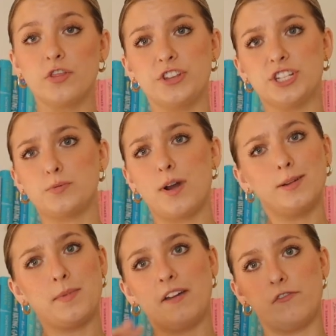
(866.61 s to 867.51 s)
This is
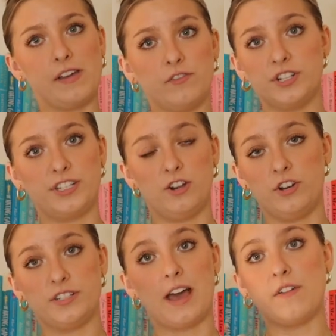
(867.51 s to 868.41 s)
probably my favorite
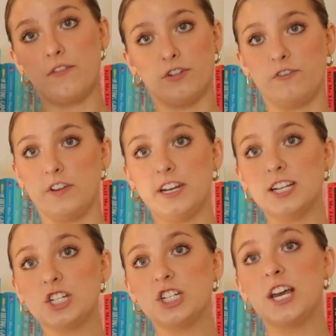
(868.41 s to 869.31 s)
series I've ever
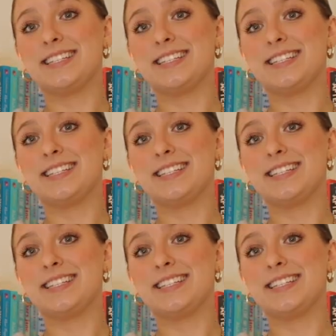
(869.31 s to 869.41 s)
finished.